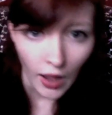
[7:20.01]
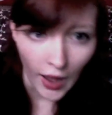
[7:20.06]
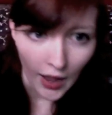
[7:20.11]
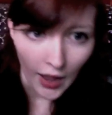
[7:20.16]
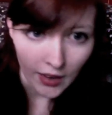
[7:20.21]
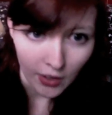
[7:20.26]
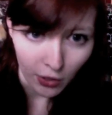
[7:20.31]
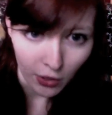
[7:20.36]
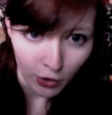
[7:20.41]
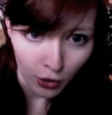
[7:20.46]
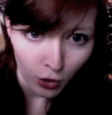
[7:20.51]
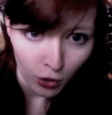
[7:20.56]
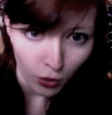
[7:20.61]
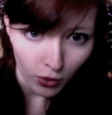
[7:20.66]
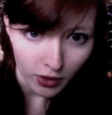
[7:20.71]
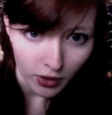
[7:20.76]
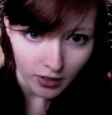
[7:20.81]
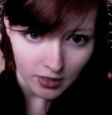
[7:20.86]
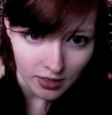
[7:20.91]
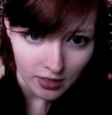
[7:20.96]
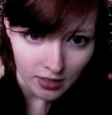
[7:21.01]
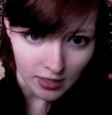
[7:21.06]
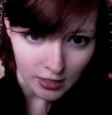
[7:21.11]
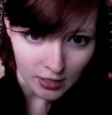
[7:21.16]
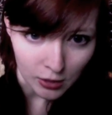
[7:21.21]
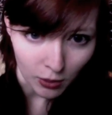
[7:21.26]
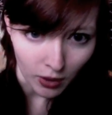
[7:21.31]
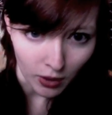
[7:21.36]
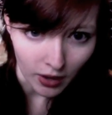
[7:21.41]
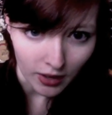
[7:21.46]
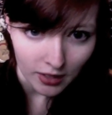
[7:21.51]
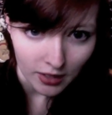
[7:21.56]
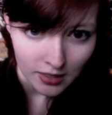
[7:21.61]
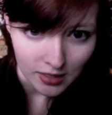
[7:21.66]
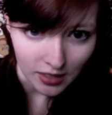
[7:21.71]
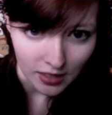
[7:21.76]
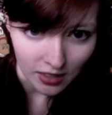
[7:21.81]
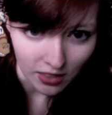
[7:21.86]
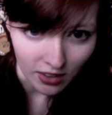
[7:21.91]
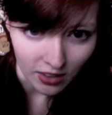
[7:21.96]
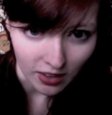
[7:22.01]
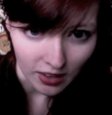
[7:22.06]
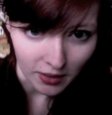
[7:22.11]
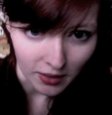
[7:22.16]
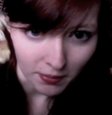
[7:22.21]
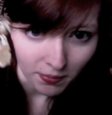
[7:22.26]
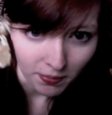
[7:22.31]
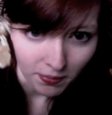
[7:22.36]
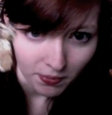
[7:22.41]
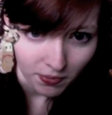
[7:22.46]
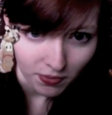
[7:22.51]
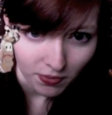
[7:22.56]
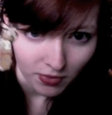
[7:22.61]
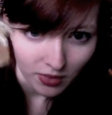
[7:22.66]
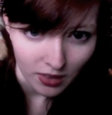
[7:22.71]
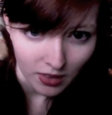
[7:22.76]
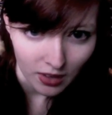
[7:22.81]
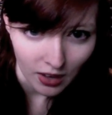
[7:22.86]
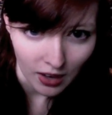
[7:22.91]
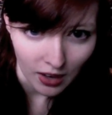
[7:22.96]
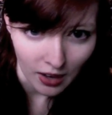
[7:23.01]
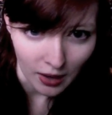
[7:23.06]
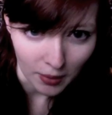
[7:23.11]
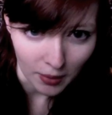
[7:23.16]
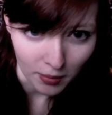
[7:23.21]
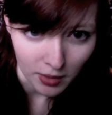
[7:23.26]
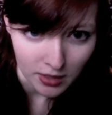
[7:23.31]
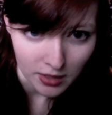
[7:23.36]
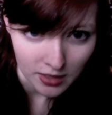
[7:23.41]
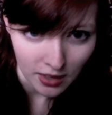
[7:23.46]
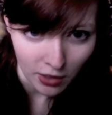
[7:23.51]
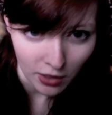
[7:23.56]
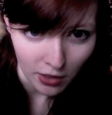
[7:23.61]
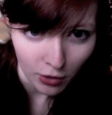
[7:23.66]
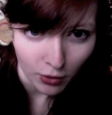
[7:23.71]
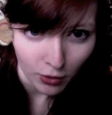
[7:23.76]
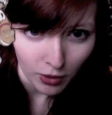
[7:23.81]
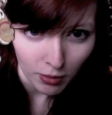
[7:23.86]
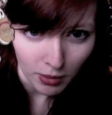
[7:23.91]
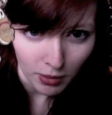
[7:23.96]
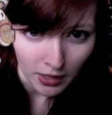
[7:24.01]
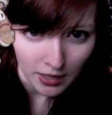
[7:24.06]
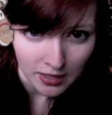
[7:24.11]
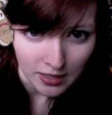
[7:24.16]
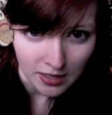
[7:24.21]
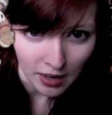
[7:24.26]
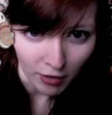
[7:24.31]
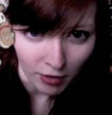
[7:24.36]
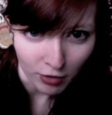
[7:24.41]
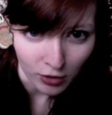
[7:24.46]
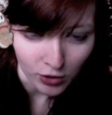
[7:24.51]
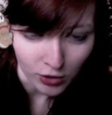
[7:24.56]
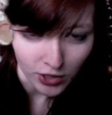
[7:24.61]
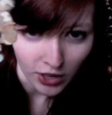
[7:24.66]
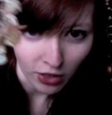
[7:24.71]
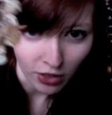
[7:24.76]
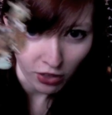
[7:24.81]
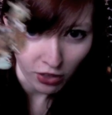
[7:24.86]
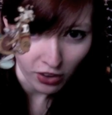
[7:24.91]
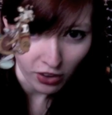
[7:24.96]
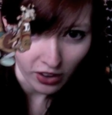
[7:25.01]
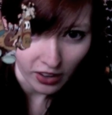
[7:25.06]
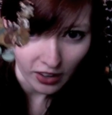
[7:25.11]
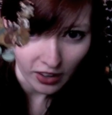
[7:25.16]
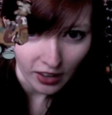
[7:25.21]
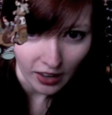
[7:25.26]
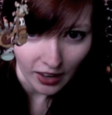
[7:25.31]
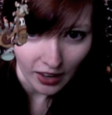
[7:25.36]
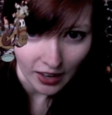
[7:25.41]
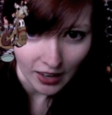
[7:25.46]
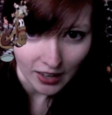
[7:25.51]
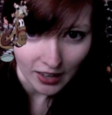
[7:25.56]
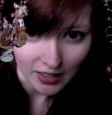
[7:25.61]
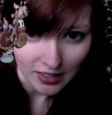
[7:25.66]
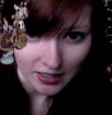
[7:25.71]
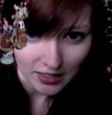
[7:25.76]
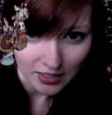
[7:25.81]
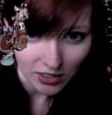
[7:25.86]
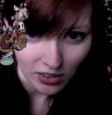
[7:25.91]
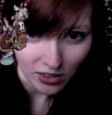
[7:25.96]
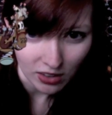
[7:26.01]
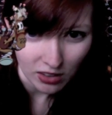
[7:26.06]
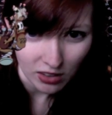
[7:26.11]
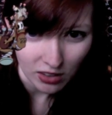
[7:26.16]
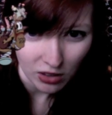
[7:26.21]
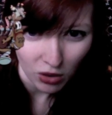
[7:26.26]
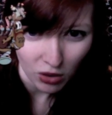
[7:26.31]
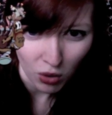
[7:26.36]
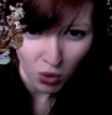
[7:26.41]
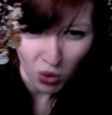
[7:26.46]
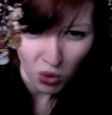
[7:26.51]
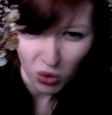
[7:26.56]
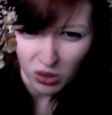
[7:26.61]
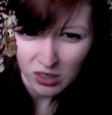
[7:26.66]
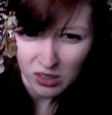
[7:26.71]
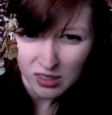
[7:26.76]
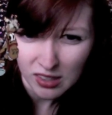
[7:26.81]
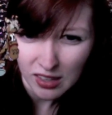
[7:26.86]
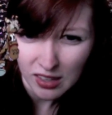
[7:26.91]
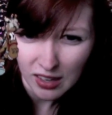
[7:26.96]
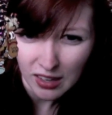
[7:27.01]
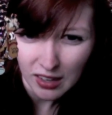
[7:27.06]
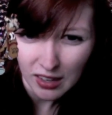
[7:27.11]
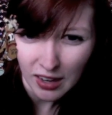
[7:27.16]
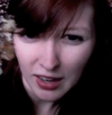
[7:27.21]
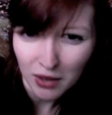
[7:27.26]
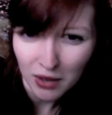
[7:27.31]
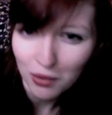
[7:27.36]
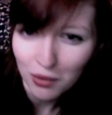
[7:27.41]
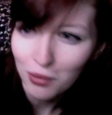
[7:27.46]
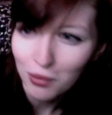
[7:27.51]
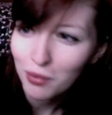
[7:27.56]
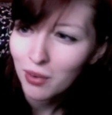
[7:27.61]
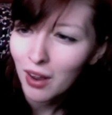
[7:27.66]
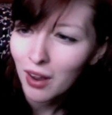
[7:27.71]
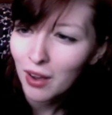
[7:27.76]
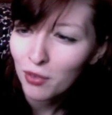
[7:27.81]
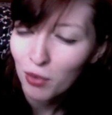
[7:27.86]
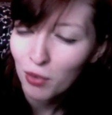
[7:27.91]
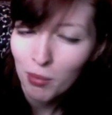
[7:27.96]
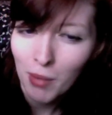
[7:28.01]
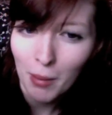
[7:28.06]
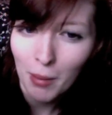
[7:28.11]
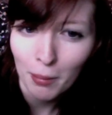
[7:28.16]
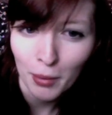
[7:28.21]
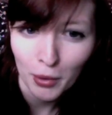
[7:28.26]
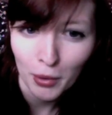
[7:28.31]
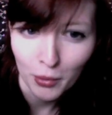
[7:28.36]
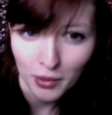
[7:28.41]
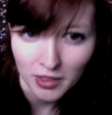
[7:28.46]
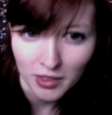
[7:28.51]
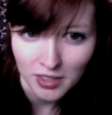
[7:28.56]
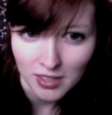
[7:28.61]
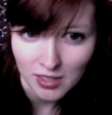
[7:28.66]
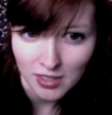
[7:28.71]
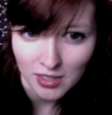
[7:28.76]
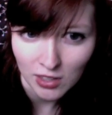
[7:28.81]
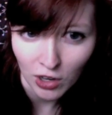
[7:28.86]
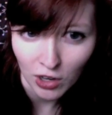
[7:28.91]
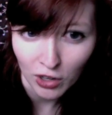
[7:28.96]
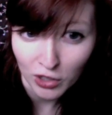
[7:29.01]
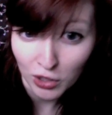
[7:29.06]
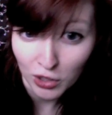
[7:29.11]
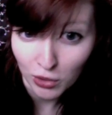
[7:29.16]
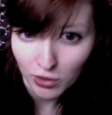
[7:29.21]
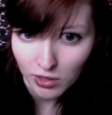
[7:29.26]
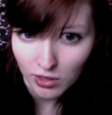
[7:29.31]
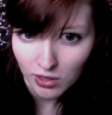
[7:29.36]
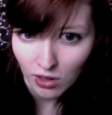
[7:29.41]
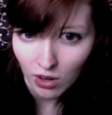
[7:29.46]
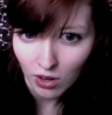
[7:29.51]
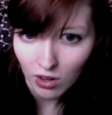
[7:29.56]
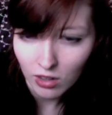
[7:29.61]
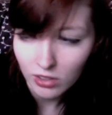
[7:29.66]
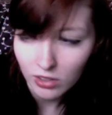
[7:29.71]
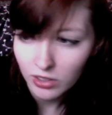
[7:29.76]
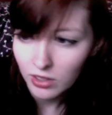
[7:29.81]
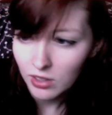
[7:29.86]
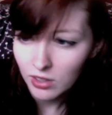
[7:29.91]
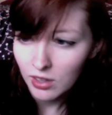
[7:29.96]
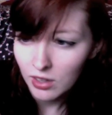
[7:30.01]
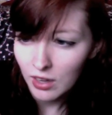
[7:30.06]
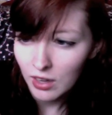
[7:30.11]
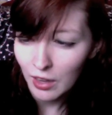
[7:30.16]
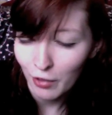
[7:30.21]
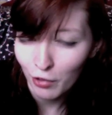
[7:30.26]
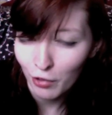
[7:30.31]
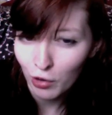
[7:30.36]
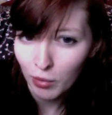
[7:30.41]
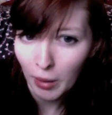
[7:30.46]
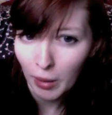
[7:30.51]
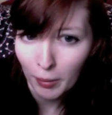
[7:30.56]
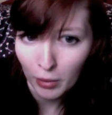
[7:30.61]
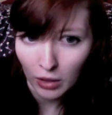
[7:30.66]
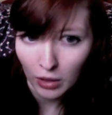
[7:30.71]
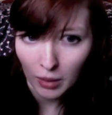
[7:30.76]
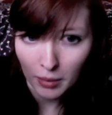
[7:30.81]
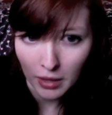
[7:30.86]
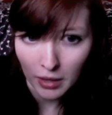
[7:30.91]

Another cool one is this one. It's like it's another one of Mickey's nephews, I think, and it's on a little horse thing. I don't remember what this cartoon is called. If you remember, let me